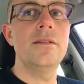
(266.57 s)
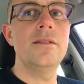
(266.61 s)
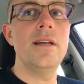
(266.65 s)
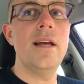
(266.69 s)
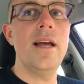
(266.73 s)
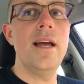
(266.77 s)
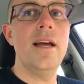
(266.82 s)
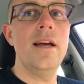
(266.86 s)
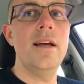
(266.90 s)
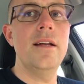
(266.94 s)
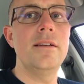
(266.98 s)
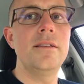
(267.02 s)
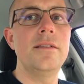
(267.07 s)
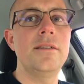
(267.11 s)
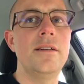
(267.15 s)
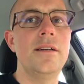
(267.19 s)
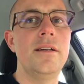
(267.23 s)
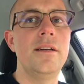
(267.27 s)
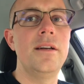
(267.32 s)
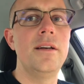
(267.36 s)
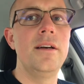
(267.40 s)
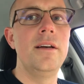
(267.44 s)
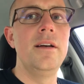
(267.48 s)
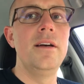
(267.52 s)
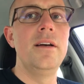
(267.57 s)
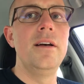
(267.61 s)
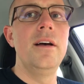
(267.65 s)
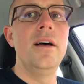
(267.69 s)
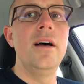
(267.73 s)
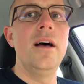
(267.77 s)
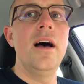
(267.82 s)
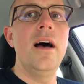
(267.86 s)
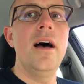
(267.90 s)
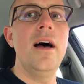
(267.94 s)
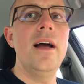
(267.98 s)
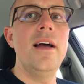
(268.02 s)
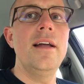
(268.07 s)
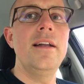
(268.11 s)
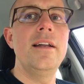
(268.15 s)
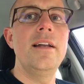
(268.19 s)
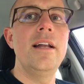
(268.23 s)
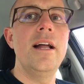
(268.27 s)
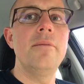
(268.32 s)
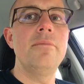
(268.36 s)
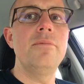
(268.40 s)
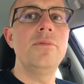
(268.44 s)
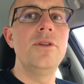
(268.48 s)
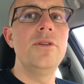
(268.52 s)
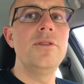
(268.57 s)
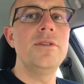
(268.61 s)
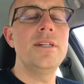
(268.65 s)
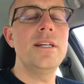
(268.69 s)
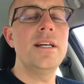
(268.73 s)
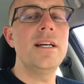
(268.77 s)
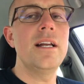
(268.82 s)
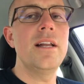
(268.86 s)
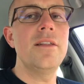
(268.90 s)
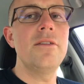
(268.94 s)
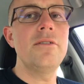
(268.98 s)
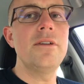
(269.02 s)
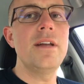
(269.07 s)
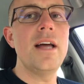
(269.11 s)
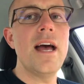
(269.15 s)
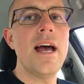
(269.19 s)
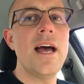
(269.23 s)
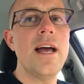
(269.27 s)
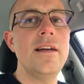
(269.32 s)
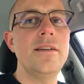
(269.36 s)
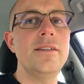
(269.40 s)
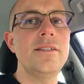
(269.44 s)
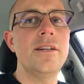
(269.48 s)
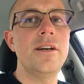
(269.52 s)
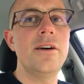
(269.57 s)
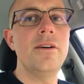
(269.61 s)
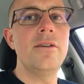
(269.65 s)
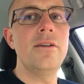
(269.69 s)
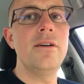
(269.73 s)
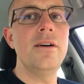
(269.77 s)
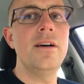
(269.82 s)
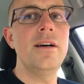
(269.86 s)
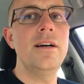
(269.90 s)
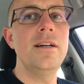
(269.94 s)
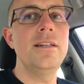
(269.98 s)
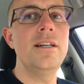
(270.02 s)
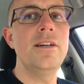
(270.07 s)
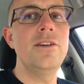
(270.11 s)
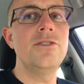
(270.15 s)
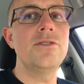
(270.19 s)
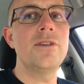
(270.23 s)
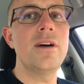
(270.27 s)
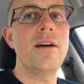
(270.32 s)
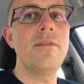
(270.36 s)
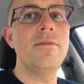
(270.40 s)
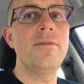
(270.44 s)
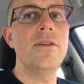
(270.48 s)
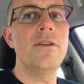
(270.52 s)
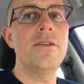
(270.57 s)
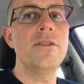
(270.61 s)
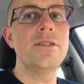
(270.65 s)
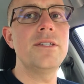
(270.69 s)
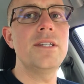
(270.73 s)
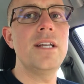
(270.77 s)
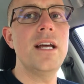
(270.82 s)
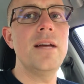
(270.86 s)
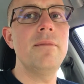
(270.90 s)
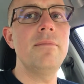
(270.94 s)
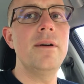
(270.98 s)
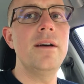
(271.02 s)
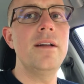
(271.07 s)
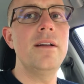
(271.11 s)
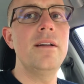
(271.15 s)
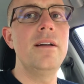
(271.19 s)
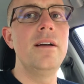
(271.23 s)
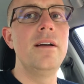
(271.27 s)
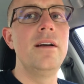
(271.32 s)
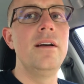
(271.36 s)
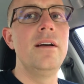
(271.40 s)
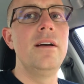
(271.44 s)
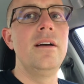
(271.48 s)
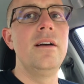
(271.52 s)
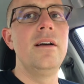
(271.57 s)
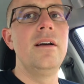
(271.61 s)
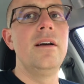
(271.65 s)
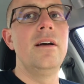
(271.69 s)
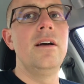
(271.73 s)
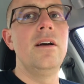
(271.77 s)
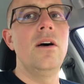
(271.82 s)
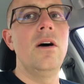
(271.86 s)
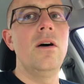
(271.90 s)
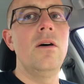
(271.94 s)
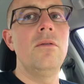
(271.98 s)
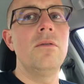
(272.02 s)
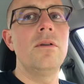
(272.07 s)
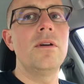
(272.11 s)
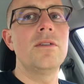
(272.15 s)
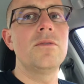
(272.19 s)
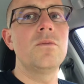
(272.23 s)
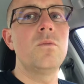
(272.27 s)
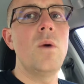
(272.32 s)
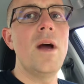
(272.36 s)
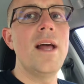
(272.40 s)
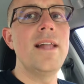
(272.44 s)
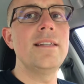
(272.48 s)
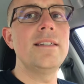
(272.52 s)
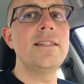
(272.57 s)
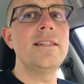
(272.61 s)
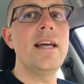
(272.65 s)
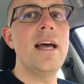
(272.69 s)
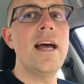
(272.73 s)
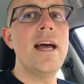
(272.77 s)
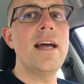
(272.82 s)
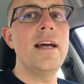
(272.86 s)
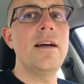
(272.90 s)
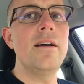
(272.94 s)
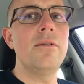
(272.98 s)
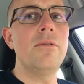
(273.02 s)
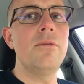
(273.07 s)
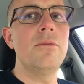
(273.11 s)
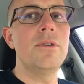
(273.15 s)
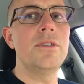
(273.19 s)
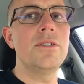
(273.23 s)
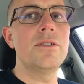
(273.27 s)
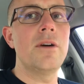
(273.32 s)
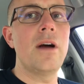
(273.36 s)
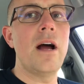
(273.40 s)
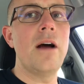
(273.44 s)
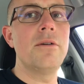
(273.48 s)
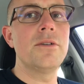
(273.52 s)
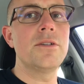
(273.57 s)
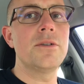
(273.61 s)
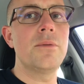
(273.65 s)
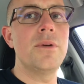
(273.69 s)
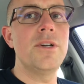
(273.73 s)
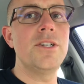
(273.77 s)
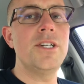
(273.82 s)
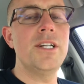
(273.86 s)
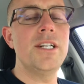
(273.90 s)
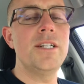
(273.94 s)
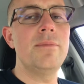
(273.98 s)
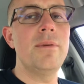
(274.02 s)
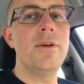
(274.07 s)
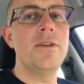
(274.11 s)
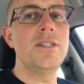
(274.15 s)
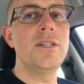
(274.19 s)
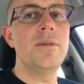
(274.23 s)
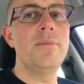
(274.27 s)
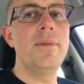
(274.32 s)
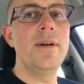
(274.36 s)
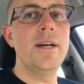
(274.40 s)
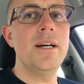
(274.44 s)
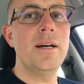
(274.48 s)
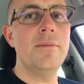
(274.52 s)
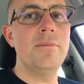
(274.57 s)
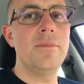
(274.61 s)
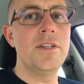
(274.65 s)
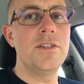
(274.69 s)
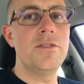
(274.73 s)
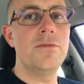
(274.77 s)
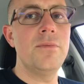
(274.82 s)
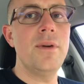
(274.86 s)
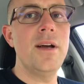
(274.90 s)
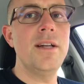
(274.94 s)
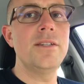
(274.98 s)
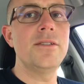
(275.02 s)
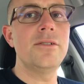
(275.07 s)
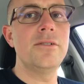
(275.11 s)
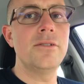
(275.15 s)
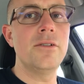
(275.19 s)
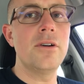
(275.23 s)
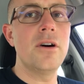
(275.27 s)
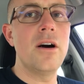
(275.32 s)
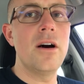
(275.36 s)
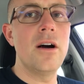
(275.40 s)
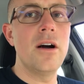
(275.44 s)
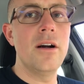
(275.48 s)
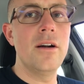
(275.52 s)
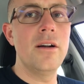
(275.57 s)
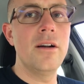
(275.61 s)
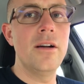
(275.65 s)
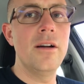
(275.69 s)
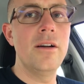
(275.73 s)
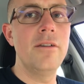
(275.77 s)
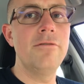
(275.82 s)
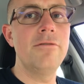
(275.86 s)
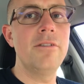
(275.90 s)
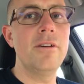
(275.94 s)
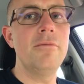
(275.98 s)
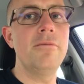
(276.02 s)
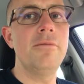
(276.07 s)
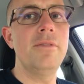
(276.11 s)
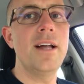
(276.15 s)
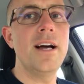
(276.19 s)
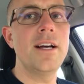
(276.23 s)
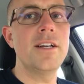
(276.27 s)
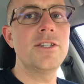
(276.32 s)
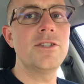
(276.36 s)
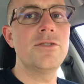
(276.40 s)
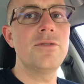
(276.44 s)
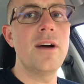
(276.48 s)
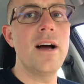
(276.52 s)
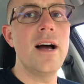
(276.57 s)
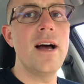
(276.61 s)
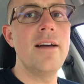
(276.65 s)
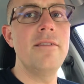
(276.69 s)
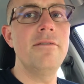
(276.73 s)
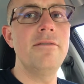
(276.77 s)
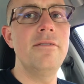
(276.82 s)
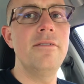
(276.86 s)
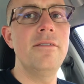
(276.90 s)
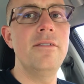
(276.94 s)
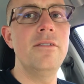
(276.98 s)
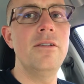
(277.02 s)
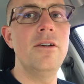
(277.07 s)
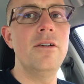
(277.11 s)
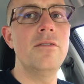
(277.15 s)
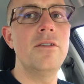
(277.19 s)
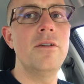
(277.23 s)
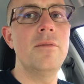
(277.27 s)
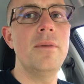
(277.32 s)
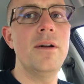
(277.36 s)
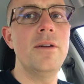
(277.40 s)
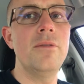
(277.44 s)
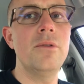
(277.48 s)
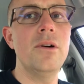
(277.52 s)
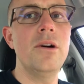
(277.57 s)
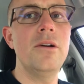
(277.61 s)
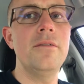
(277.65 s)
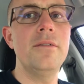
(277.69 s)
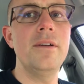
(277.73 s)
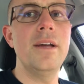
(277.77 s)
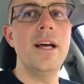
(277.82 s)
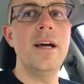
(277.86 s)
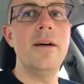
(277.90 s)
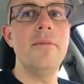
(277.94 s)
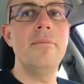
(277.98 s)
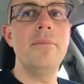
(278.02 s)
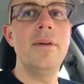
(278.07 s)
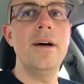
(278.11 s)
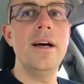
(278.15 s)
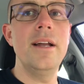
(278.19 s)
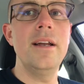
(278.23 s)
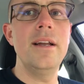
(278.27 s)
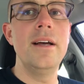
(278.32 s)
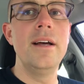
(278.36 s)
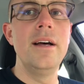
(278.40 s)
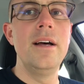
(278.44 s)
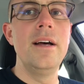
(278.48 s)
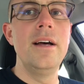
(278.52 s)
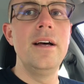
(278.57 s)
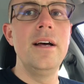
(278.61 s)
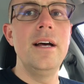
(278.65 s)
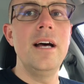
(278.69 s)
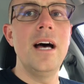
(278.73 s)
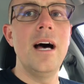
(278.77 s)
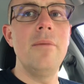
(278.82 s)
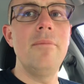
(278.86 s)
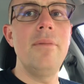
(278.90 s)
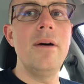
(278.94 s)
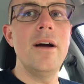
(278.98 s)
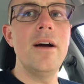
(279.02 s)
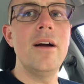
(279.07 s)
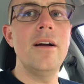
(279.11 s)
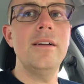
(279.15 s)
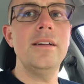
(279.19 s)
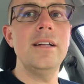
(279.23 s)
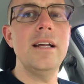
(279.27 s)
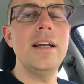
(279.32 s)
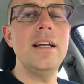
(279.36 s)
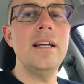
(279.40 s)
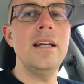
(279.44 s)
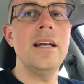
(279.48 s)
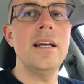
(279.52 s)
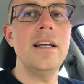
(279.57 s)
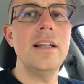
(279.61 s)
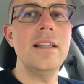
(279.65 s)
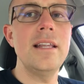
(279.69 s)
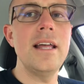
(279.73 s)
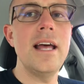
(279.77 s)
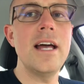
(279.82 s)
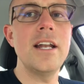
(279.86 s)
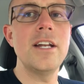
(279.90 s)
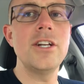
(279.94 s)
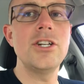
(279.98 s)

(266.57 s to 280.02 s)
And I ended up losing another day, so I didn't drive Thursday, but because Wednesday I was originally supposed to pick up this rental car from FlexDrive over in Monrovia, but apparently they